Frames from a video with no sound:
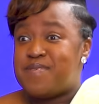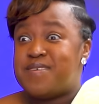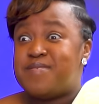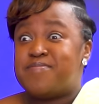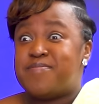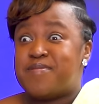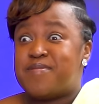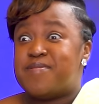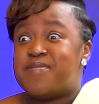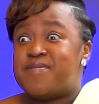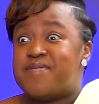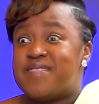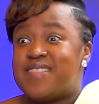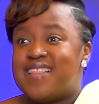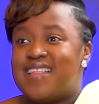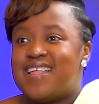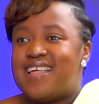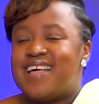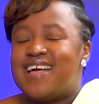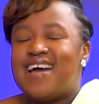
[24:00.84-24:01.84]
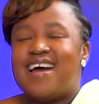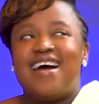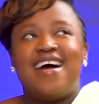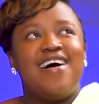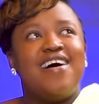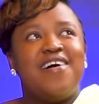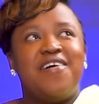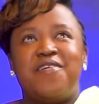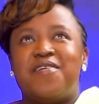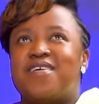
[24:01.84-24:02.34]
people.
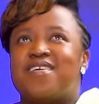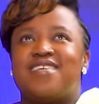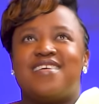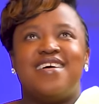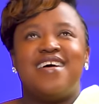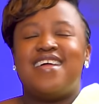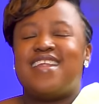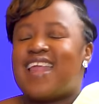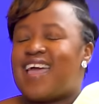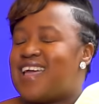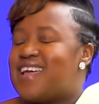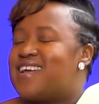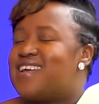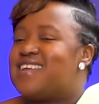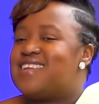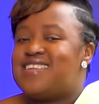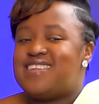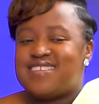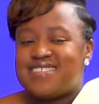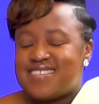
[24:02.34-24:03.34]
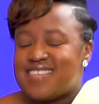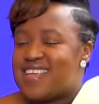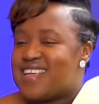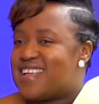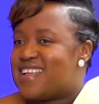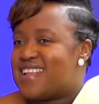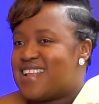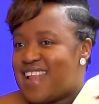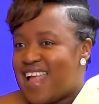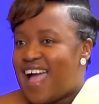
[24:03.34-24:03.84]
Like,
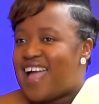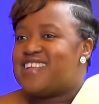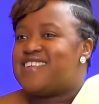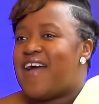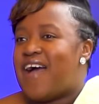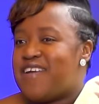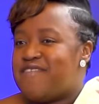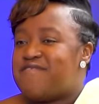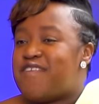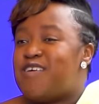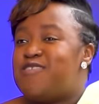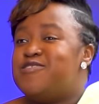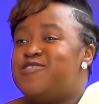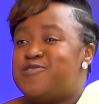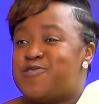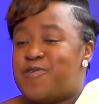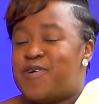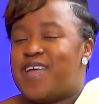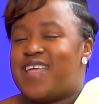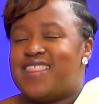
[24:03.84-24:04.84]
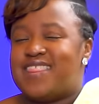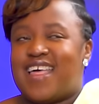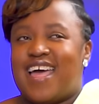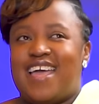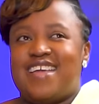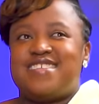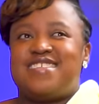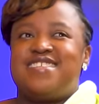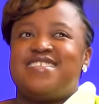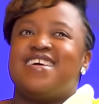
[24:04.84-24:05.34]
listen, I found joy in
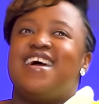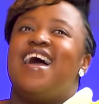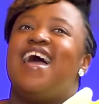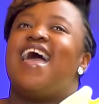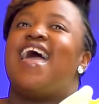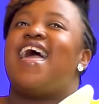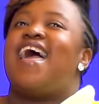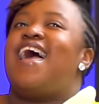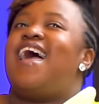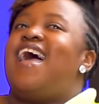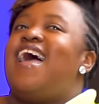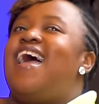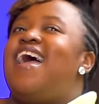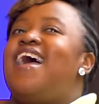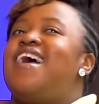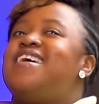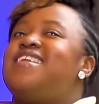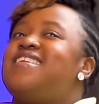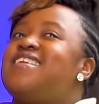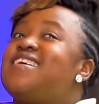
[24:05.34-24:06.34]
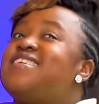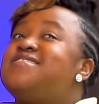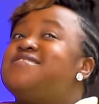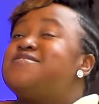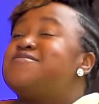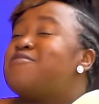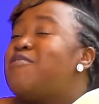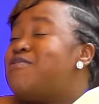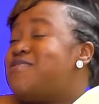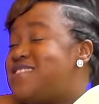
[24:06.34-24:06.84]
that. And
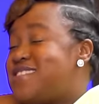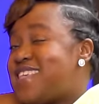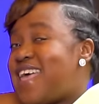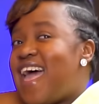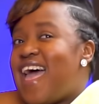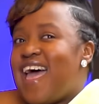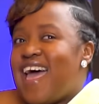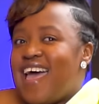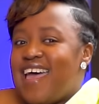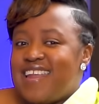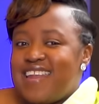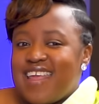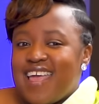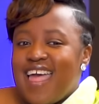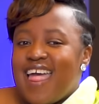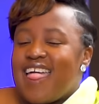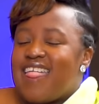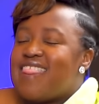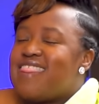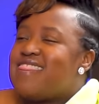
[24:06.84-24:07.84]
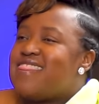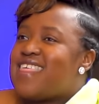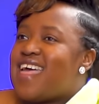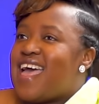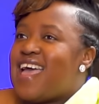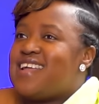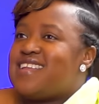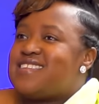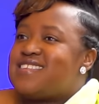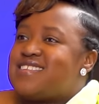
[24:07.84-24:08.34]
it's so sad
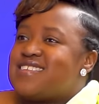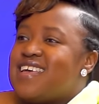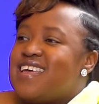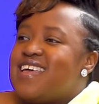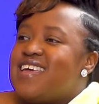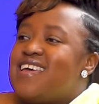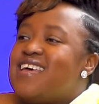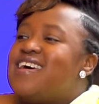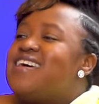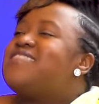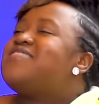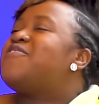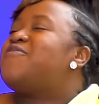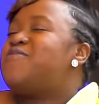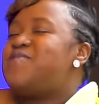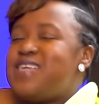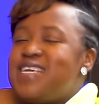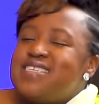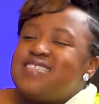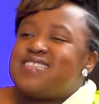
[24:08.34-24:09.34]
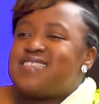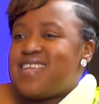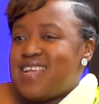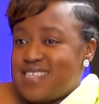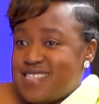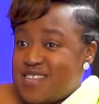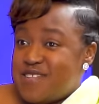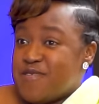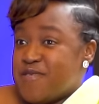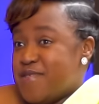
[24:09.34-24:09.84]
that the audience
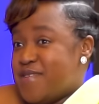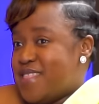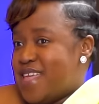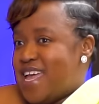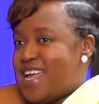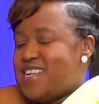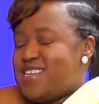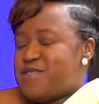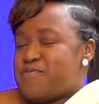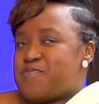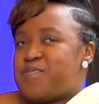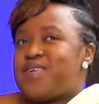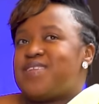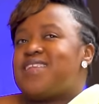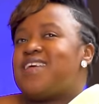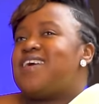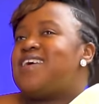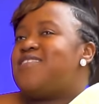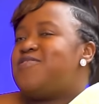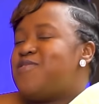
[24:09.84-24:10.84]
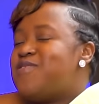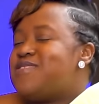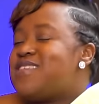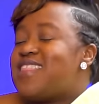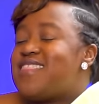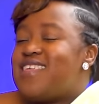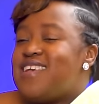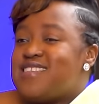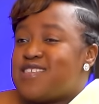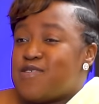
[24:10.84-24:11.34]
doesn't know that. But those
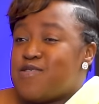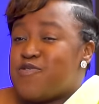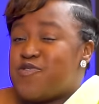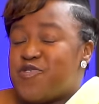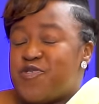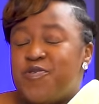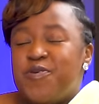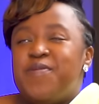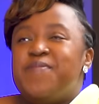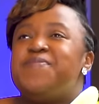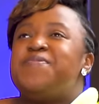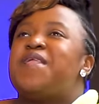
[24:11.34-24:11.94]
are things I would do.